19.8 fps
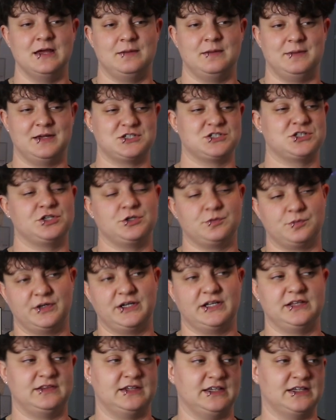Make sure you're
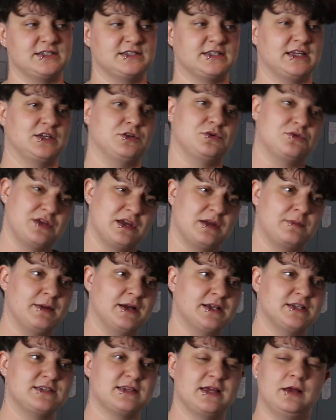breeding things that you think
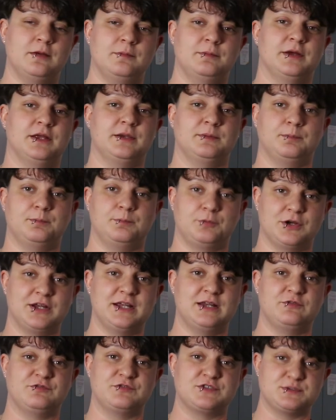might sell, but
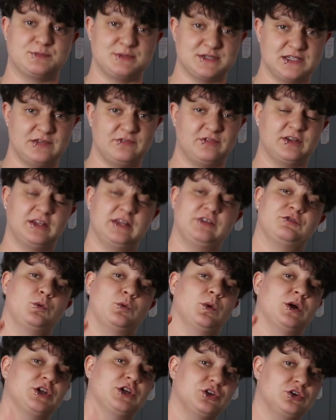breed specifically for
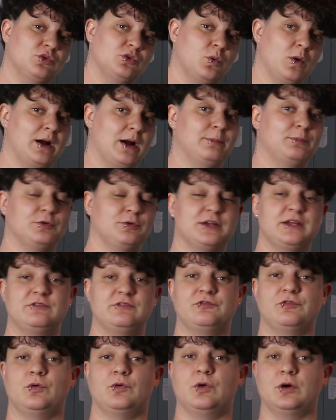what you want. Breed
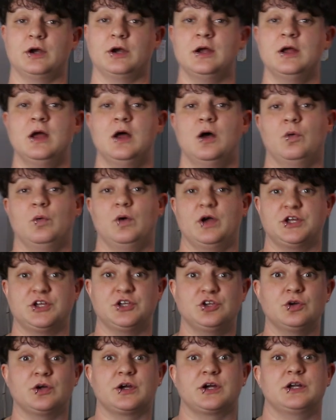for what
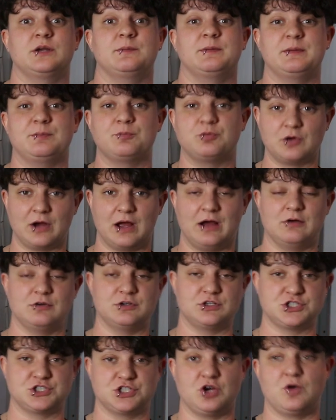you're going to be
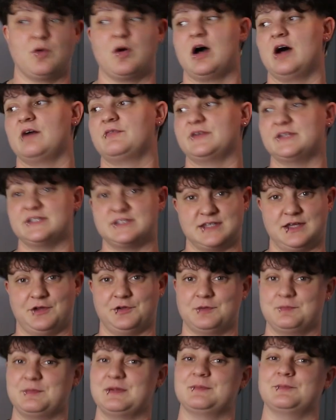proud to show off and
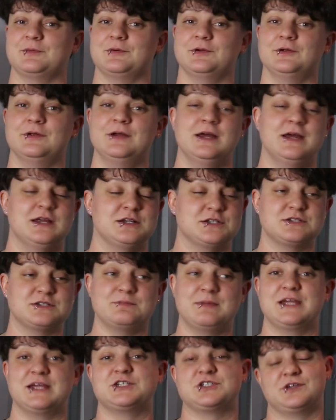sell to people. Just
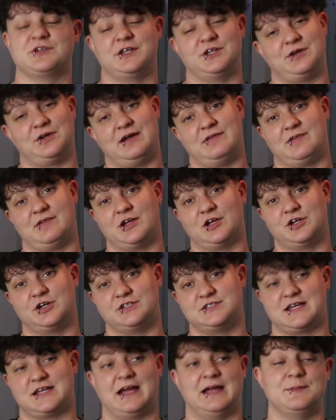make sure that you're having a
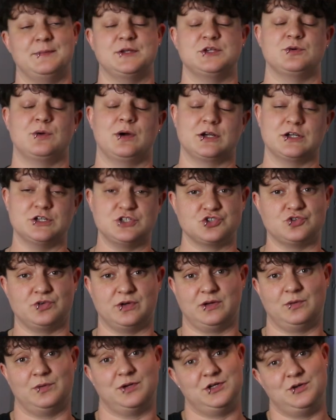good time and you are
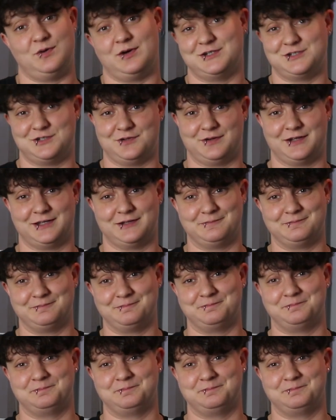enjoying what you are doing.